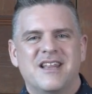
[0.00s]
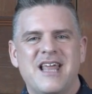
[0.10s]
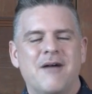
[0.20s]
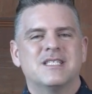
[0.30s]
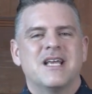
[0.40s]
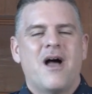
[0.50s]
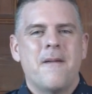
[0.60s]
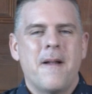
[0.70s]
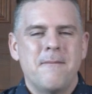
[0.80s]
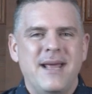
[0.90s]
That was
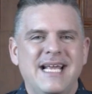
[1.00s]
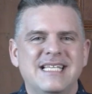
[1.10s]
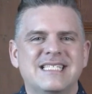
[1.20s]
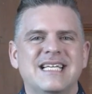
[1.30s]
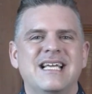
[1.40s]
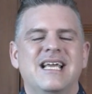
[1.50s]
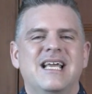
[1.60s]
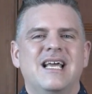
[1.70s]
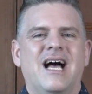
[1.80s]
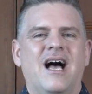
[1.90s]
an amazing
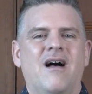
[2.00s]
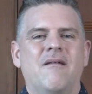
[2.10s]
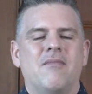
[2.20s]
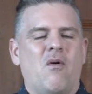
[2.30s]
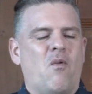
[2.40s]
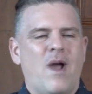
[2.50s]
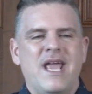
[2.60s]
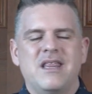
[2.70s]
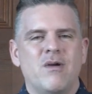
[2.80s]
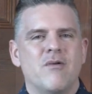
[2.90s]

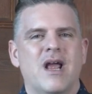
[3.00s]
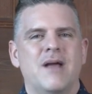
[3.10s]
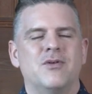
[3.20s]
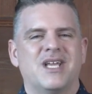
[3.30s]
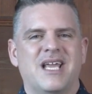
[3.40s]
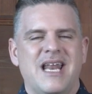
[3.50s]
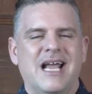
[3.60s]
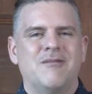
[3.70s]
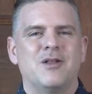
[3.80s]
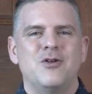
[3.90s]
way that we were able to
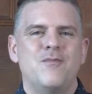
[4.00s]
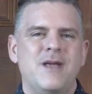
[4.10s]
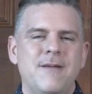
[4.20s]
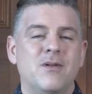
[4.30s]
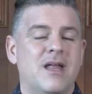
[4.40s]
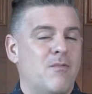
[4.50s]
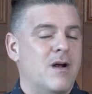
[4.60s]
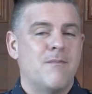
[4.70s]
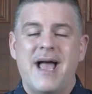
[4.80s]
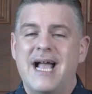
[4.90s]
connect with new people. And
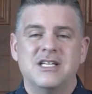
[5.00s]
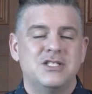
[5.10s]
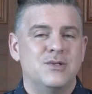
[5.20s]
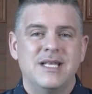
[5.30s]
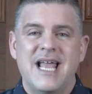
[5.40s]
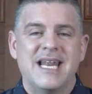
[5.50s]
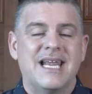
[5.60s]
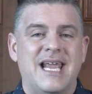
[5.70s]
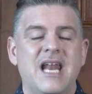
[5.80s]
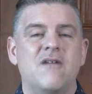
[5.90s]
we're back to doing that
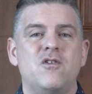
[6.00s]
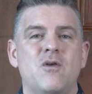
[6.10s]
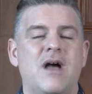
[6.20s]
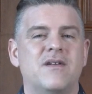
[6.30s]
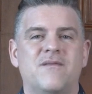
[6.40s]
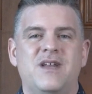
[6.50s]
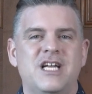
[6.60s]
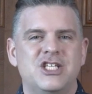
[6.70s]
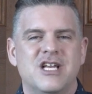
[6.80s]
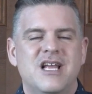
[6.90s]
again. If you haven't
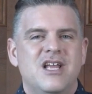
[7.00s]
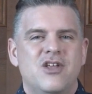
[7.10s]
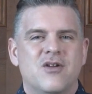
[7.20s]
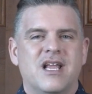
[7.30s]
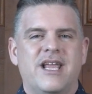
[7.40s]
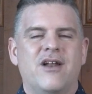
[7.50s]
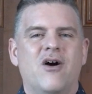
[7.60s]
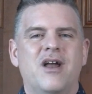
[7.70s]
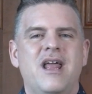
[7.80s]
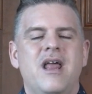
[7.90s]
finished, you can get
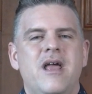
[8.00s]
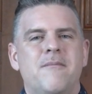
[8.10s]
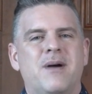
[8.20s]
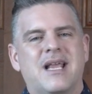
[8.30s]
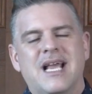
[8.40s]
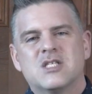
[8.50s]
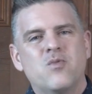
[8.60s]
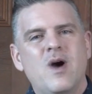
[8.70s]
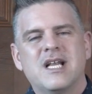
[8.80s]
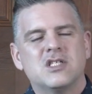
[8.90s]
on it. But guess
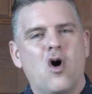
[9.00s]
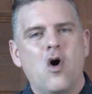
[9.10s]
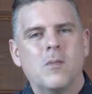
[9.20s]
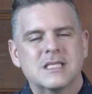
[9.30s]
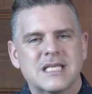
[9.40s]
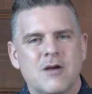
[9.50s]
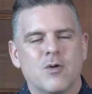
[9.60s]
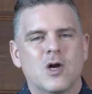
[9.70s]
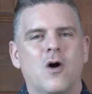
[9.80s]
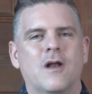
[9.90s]
what? It's almost like
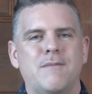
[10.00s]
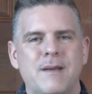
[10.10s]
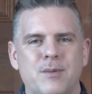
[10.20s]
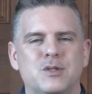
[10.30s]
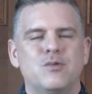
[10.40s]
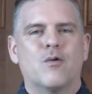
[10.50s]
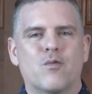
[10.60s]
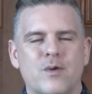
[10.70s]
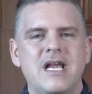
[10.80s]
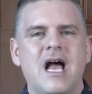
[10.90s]
we're calling people to a
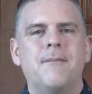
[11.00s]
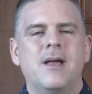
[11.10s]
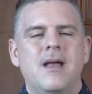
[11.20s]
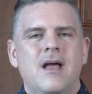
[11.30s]
re-up